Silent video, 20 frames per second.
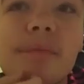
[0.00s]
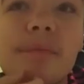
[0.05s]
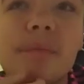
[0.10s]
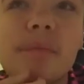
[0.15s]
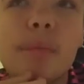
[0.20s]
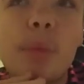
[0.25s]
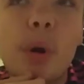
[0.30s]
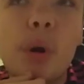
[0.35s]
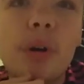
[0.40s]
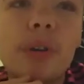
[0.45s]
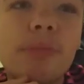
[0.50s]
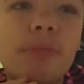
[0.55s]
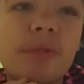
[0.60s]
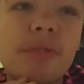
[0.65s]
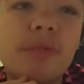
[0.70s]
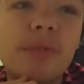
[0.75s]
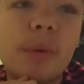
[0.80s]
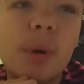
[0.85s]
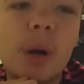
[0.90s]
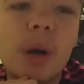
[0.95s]

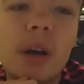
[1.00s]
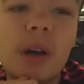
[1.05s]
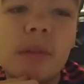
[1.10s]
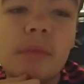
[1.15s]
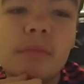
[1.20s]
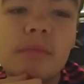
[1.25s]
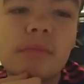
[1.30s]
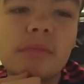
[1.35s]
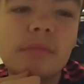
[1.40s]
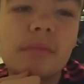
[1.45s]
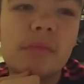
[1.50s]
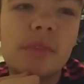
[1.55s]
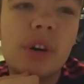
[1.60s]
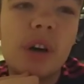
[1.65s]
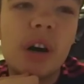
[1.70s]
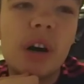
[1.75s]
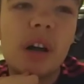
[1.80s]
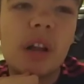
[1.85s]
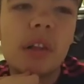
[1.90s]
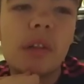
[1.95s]
Portsmouth were
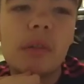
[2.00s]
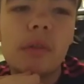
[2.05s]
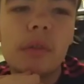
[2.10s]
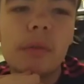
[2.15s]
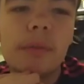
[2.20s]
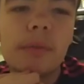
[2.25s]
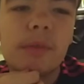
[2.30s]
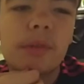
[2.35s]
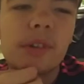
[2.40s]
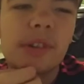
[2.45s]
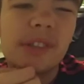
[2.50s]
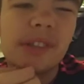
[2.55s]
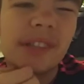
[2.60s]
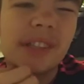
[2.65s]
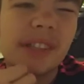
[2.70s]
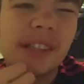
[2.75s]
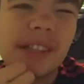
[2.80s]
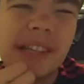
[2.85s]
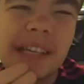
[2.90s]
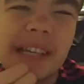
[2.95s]
all over
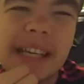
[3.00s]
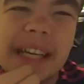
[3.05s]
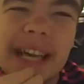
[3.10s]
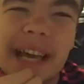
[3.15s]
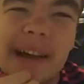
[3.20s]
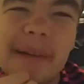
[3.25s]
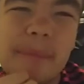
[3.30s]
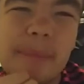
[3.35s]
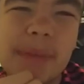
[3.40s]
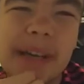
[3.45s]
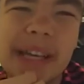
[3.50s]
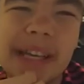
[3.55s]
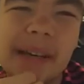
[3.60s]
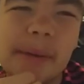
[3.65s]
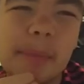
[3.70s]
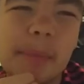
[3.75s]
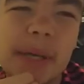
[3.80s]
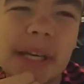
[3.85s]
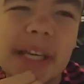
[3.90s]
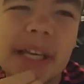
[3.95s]
us, in a
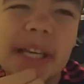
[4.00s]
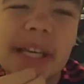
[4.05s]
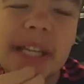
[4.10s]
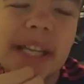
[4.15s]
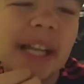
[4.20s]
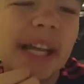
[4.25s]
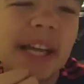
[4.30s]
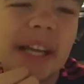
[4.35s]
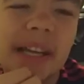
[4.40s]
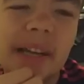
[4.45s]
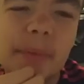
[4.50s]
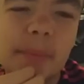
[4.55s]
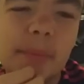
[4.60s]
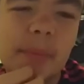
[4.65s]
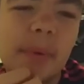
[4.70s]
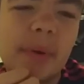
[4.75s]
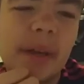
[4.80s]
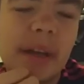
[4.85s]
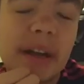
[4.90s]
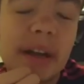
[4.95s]
bit,
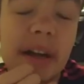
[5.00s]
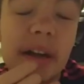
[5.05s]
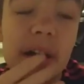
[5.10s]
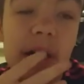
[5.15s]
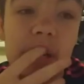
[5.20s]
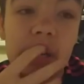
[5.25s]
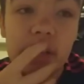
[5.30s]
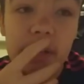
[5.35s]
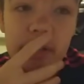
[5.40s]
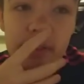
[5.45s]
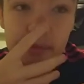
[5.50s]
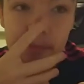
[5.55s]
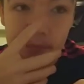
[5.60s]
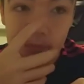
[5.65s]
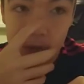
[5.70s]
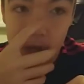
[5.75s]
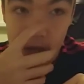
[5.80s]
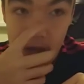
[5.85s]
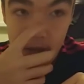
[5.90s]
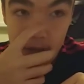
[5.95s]
and
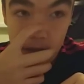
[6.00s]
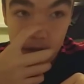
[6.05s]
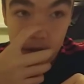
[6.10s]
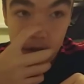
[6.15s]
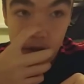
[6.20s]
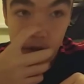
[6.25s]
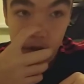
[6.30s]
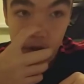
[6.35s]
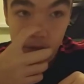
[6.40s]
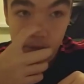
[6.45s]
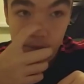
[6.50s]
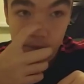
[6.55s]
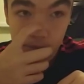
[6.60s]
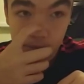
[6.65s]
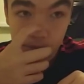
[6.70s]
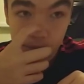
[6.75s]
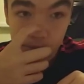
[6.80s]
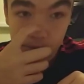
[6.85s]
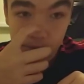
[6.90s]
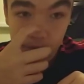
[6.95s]
they got
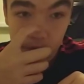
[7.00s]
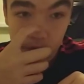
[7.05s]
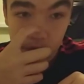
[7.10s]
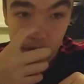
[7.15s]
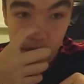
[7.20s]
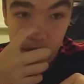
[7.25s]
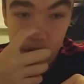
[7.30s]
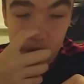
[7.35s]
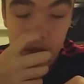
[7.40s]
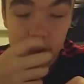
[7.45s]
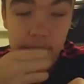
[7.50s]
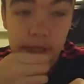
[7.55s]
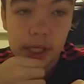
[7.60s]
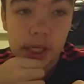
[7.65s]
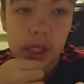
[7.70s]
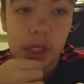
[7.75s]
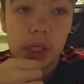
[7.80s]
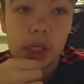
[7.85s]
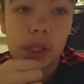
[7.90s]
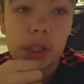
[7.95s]
a
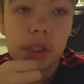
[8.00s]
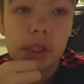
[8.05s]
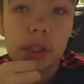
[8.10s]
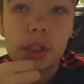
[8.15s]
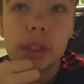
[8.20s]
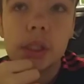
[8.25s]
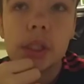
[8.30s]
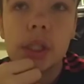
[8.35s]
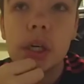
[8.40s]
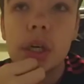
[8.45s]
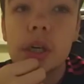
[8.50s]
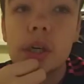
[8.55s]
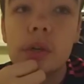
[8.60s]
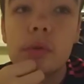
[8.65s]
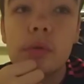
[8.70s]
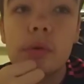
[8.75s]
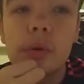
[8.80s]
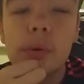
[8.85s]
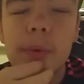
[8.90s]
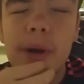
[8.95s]

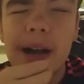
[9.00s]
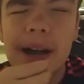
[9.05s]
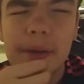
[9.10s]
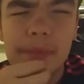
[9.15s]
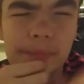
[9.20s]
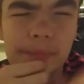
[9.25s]
goal where